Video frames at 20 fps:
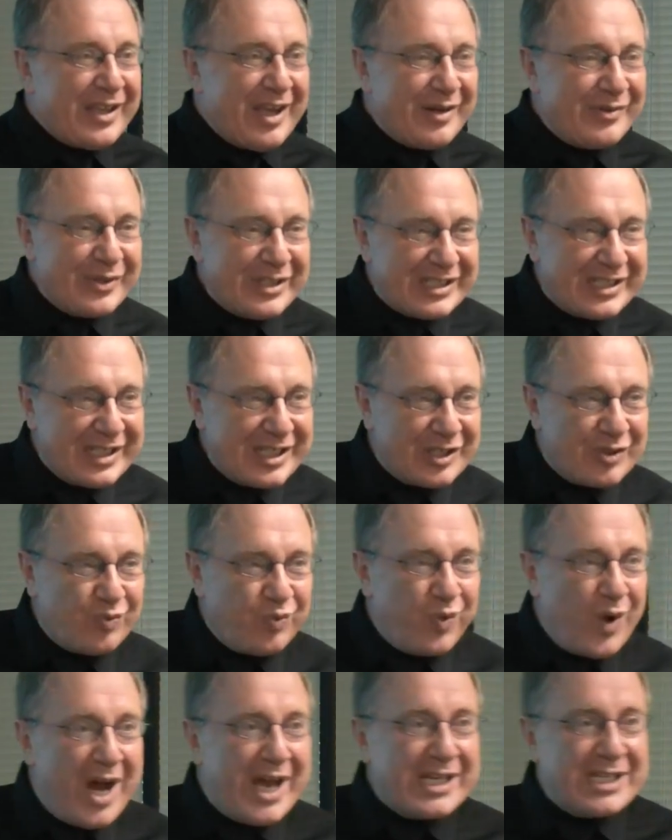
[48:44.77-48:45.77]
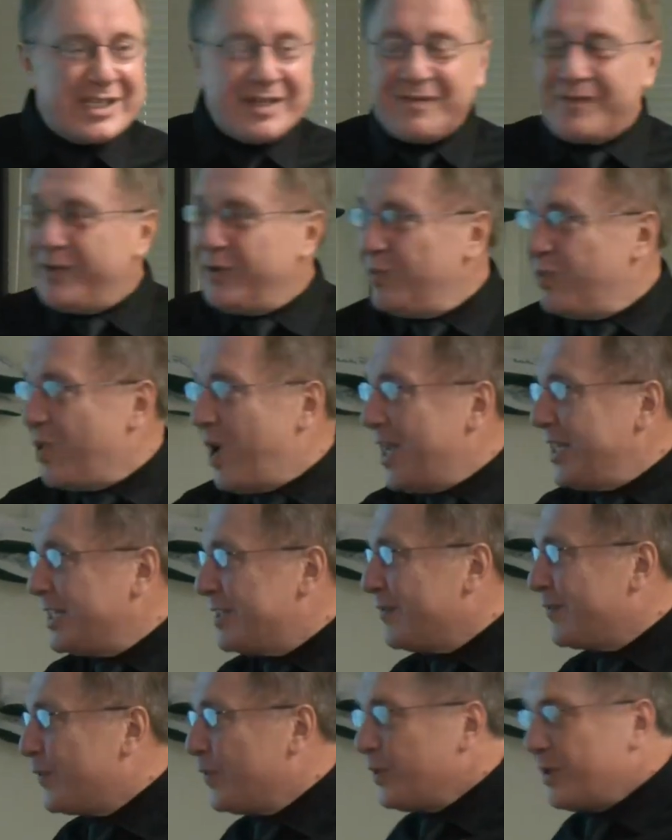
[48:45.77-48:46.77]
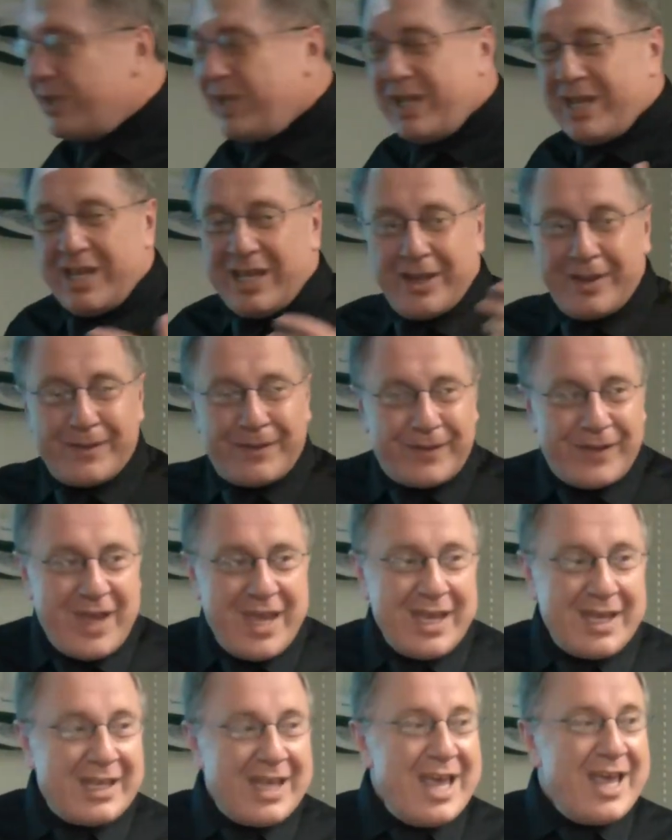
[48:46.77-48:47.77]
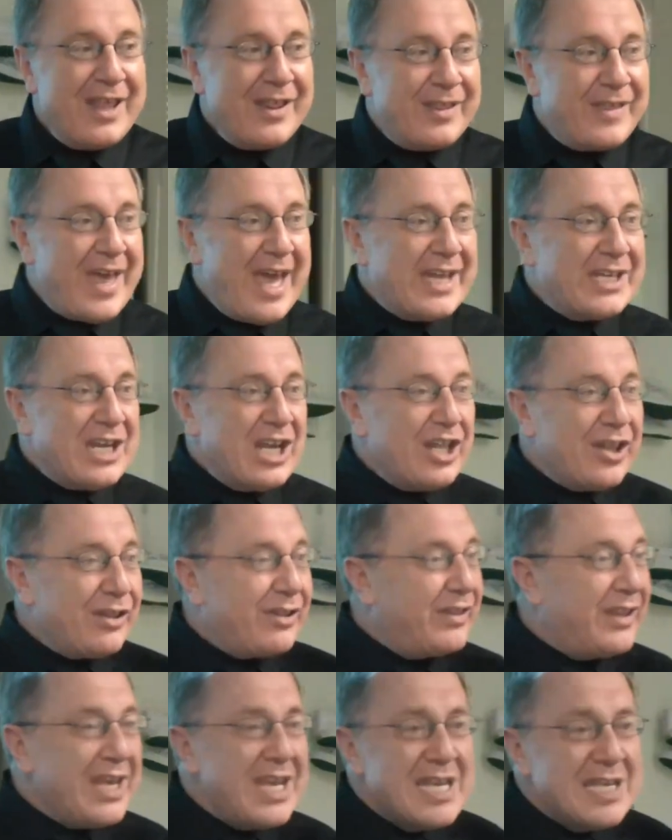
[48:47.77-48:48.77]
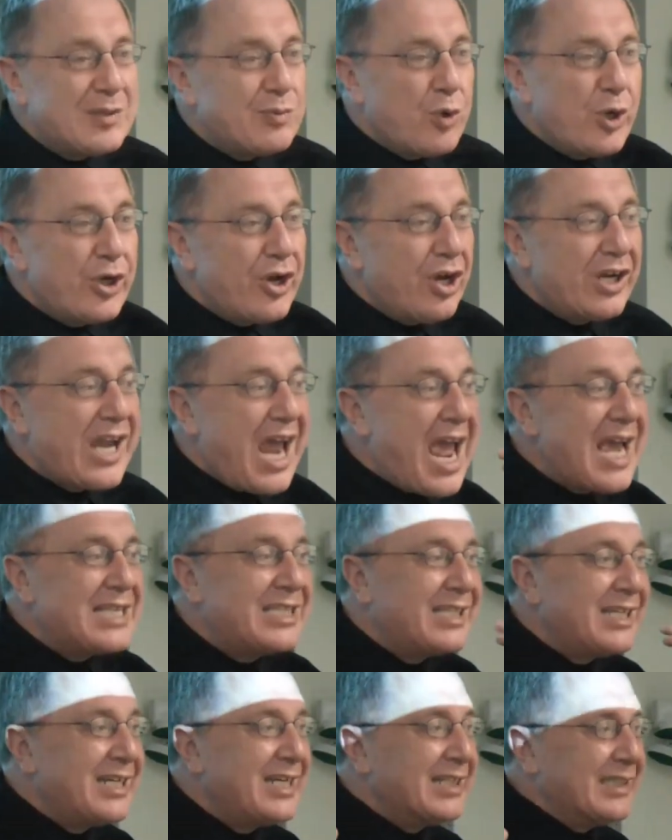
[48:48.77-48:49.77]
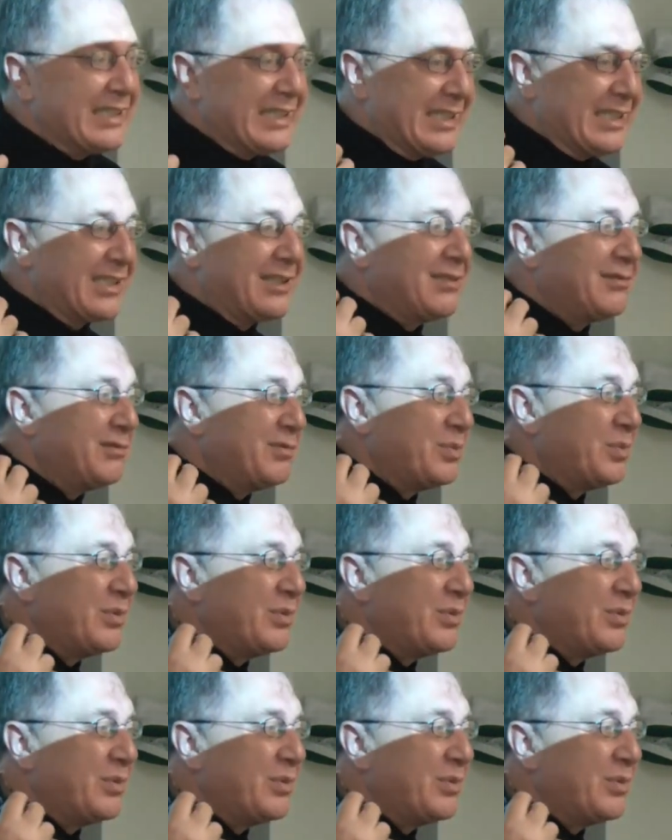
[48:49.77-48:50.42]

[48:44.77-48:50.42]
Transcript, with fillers: there is this wonderful, wonderful thing that these were not accidents.